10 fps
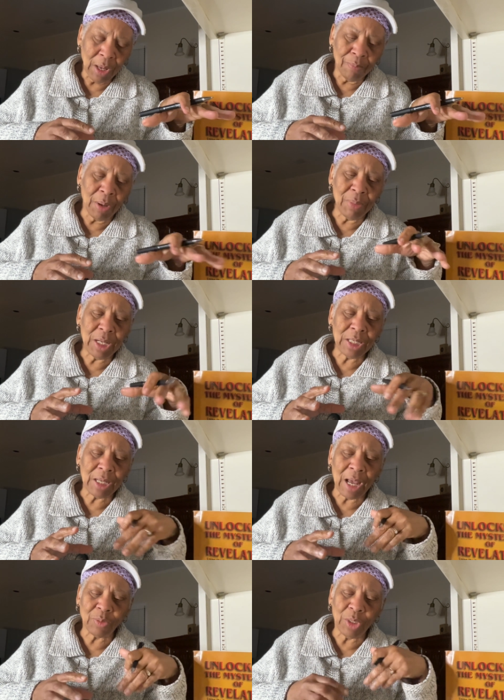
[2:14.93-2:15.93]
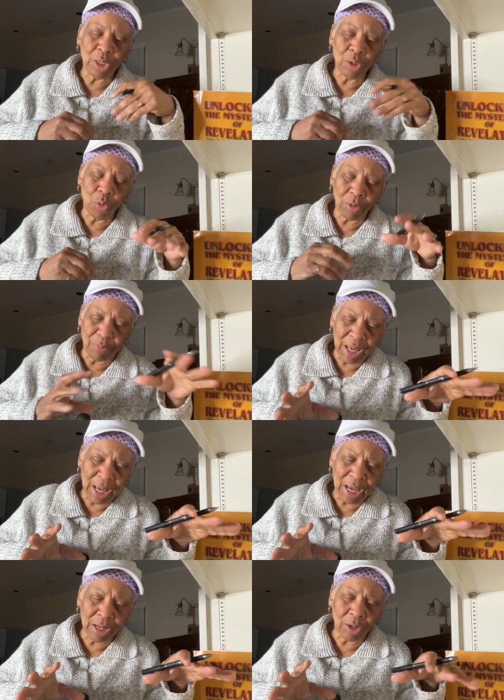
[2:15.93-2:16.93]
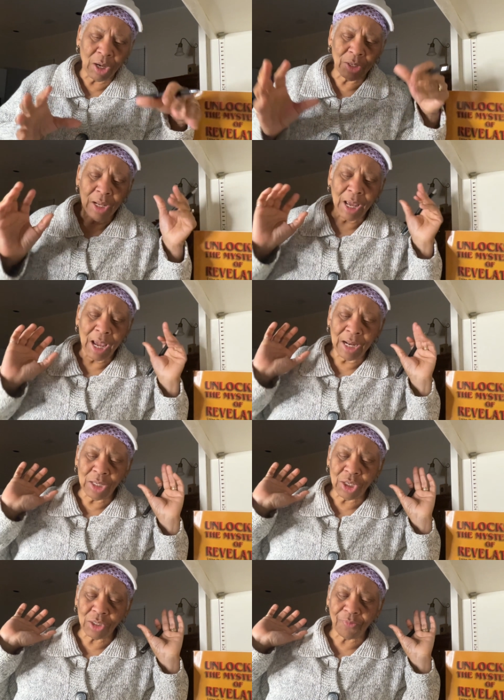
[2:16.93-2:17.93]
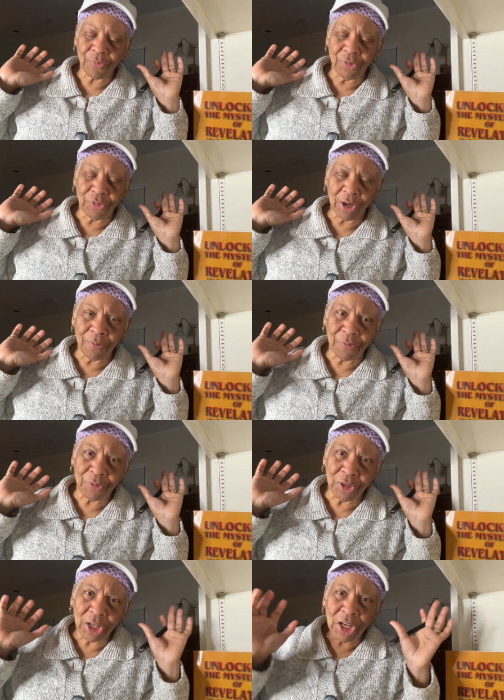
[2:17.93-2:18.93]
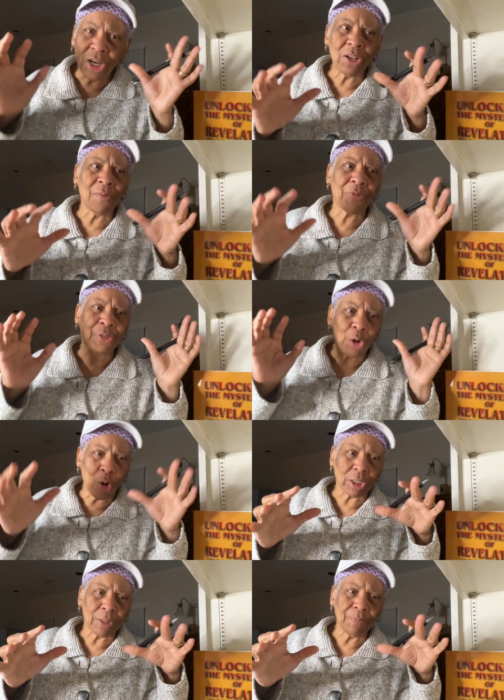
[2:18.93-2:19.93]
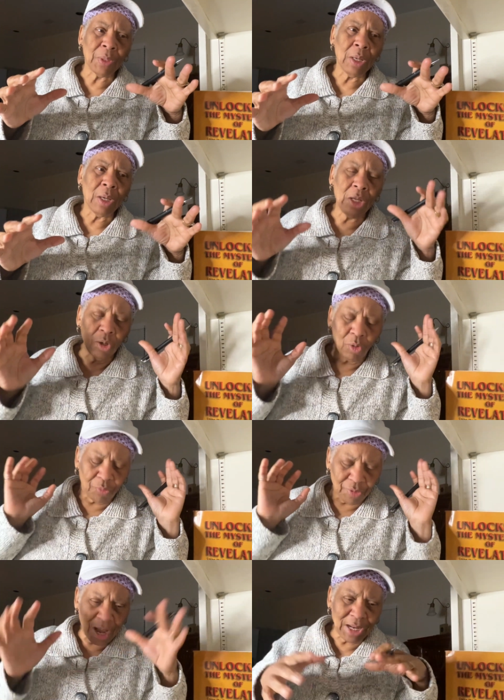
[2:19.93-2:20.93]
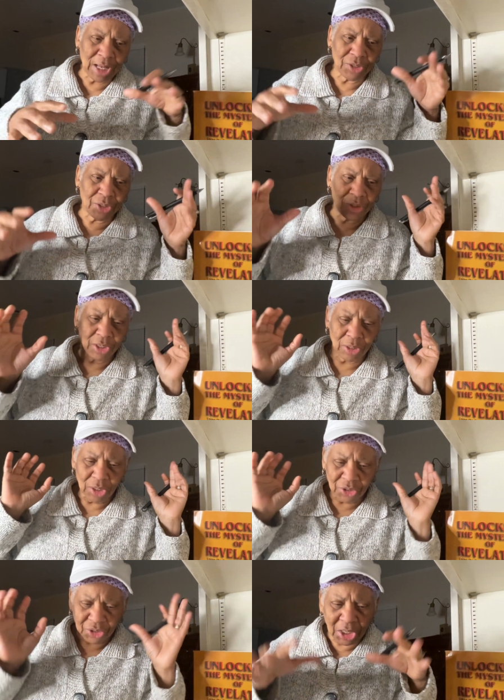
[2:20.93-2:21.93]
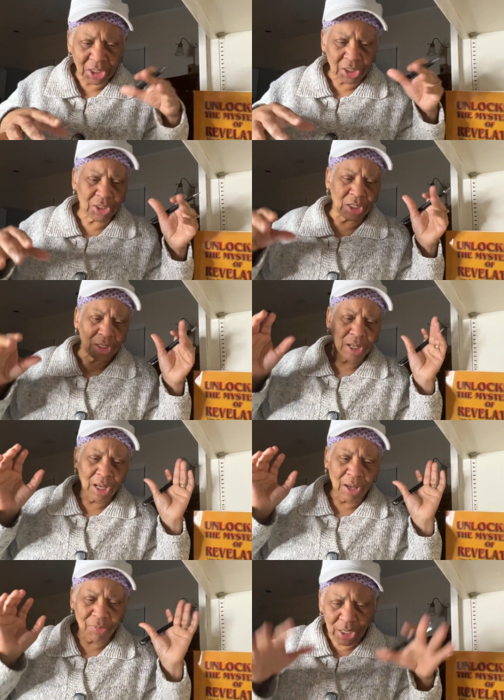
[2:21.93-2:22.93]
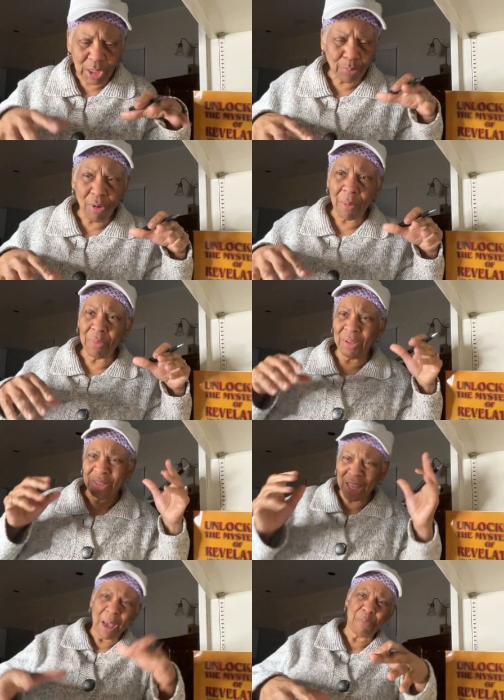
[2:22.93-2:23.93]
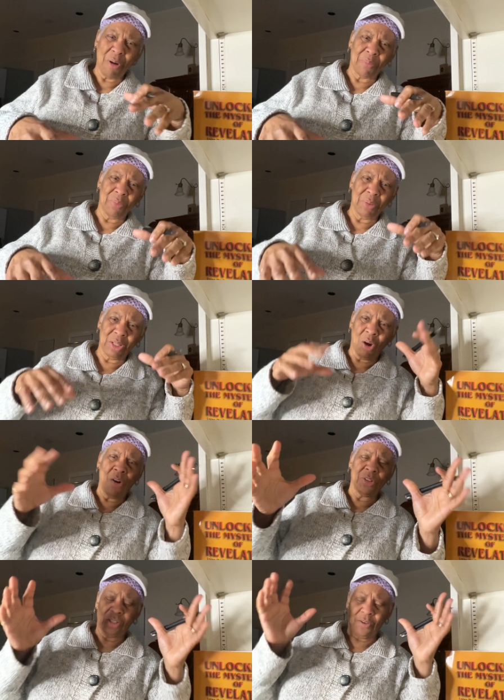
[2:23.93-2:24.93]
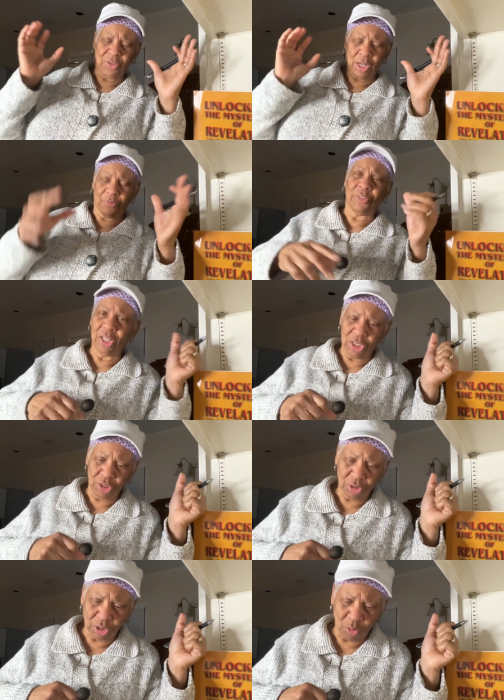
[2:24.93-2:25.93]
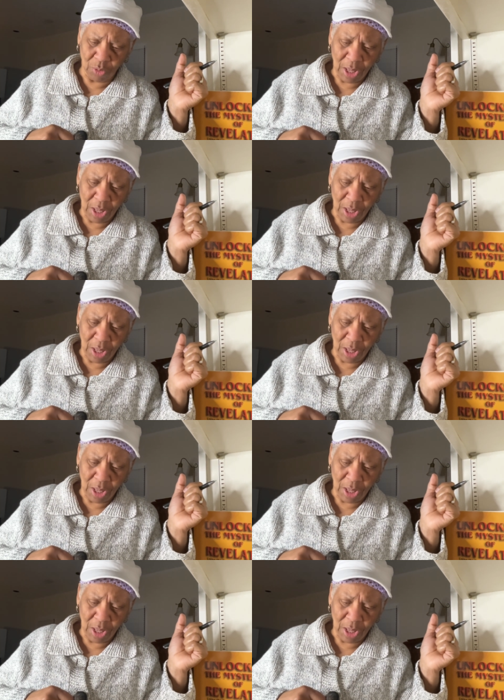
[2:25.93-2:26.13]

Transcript: But many times we can go to bed and, and it just a flood of thoughts, you know, finances and sickness and, and this problem and that problem and all the stuff starts flooding your soul.